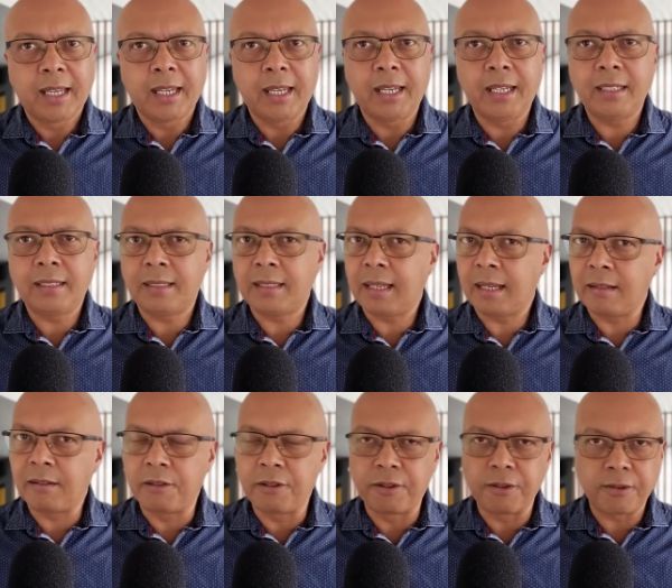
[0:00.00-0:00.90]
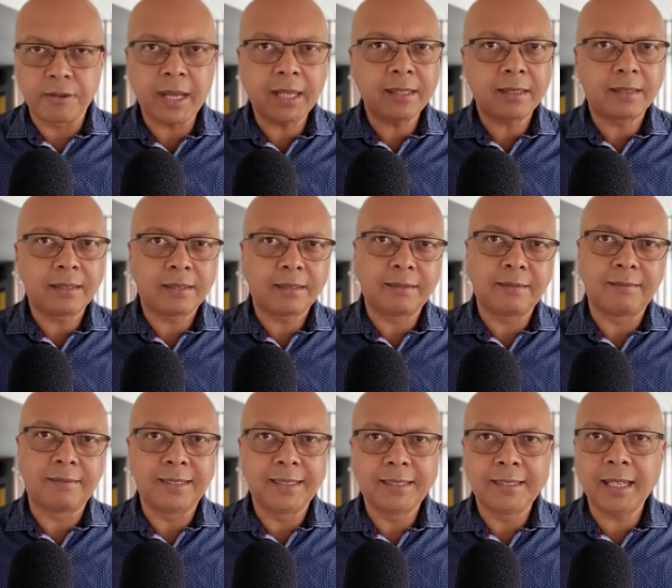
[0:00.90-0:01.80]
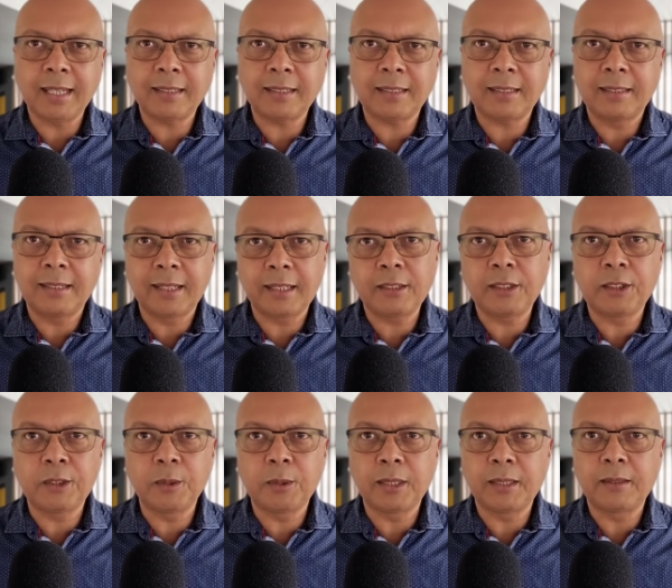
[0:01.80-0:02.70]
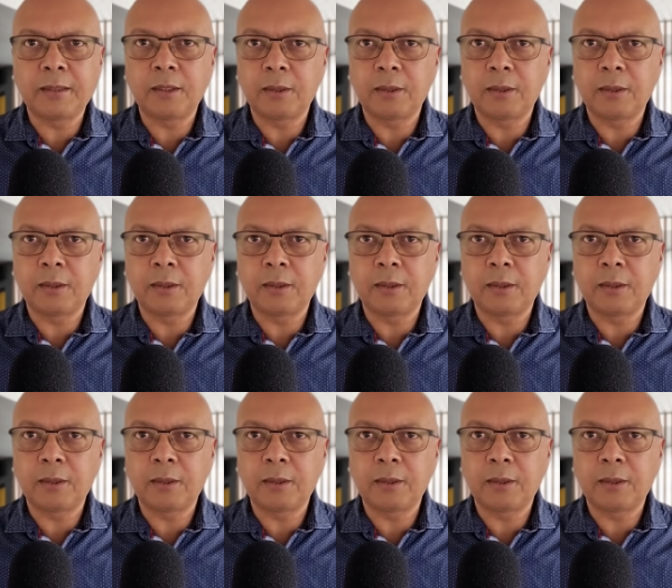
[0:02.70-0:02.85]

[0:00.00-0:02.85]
He said, Correct. Yes, let's do it.